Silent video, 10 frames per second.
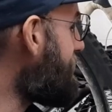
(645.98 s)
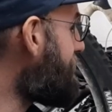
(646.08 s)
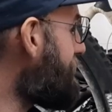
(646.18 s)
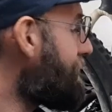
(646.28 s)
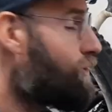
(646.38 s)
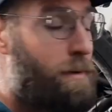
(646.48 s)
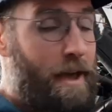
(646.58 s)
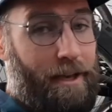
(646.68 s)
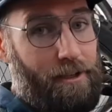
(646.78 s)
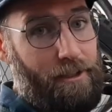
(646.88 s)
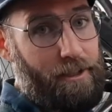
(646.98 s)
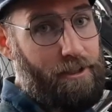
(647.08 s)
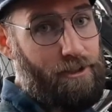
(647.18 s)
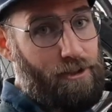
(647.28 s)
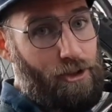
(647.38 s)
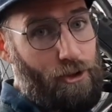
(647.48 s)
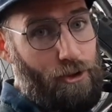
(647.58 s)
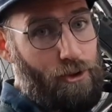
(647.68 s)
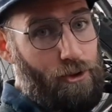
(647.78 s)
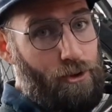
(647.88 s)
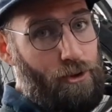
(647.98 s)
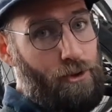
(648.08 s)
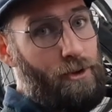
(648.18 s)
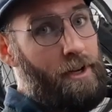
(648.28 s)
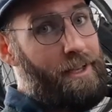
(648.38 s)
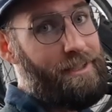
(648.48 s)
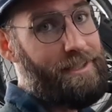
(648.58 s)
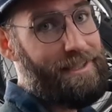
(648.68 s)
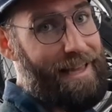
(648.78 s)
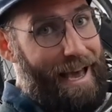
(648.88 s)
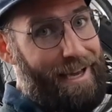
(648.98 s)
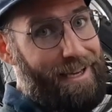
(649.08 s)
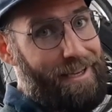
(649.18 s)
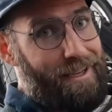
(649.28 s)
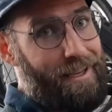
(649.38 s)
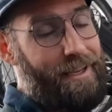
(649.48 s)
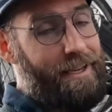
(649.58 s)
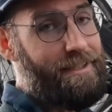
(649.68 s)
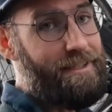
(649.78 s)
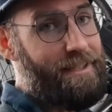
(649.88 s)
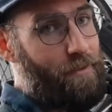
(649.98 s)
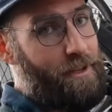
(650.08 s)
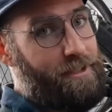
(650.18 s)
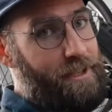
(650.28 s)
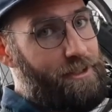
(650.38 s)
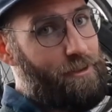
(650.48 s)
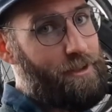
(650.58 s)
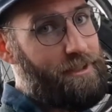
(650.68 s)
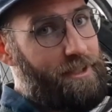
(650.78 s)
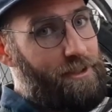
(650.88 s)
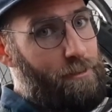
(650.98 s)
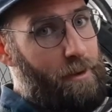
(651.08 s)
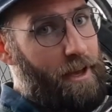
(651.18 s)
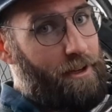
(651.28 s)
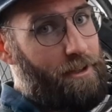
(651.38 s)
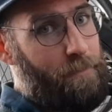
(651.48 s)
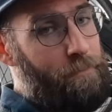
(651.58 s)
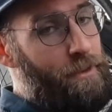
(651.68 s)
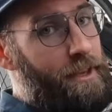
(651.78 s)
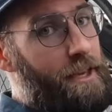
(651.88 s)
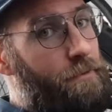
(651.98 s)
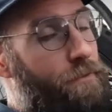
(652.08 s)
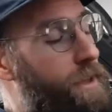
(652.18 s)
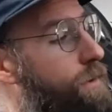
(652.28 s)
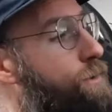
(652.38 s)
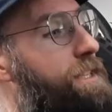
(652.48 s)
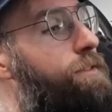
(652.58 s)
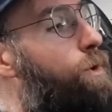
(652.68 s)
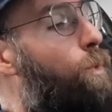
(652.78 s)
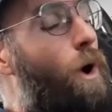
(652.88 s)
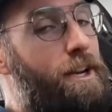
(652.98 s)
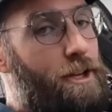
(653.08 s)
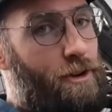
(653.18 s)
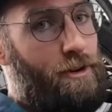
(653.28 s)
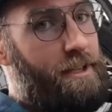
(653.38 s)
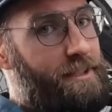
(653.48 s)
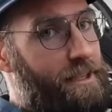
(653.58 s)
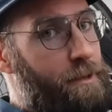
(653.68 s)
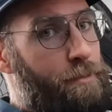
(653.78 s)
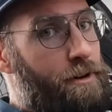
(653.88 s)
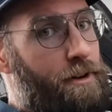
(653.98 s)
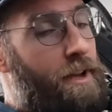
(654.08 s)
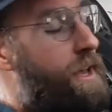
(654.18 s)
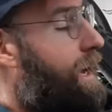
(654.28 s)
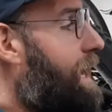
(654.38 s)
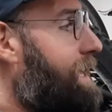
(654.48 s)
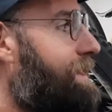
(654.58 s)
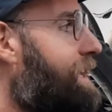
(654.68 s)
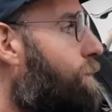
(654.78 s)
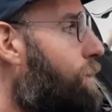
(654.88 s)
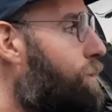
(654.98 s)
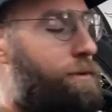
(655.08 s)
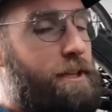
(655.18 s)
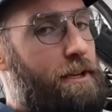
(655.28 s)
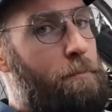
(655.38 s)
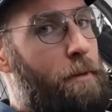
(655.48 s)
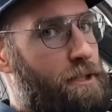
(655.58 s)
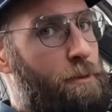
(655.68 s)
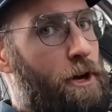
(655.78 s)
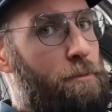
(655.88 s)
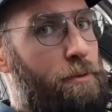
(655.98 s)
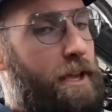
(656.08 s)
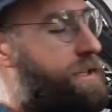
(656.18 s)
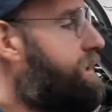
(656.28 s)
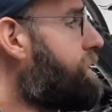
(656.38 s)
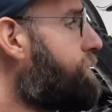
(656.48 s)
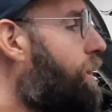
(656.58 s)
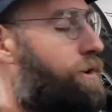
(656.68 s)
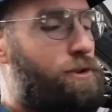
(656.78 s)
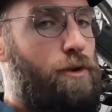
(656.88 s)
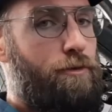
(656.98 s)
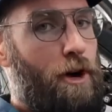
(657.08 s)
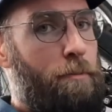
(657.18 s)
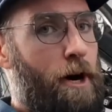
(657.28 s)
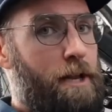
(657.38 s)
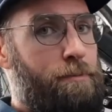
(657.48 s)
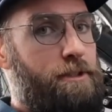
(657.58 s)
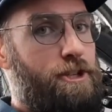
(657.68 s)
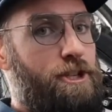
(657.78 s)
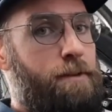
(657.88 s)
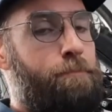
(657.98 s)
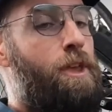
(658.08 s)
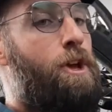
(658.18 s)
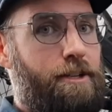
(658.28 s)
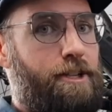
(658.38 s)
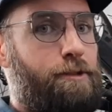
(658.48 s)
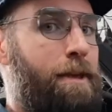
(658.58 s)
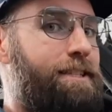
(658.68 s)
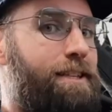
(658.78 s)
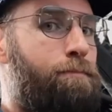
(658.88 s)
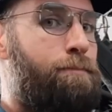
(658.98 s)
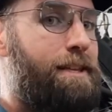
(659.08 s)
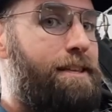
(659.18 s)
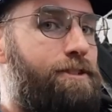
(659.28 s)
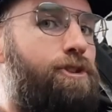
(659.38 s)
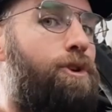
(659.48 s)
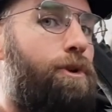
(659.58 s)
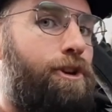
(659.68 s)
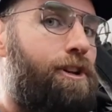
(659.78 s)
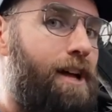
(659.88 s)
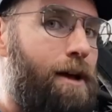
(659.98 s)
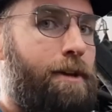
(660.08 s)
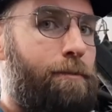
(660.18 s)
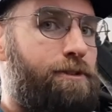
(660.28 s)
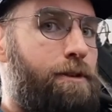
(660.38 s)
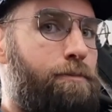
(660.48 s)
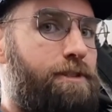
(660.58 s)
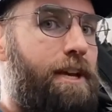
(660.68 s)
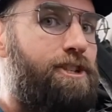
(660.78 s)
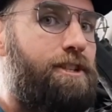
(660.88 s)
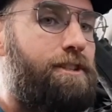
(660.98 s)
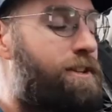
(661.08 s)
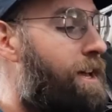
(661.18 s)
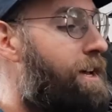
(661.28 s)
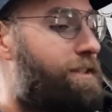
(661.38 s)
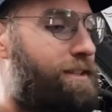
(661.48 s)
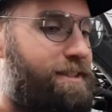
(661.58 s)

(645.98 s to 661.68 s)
seat tube angle is too slack. It's a 76-degree seat tube angle. If it was even 1 degree steeper, I think we would be in a much better place as far as overall body position. It just makes it a bit easier when you're climbing up steeper sections to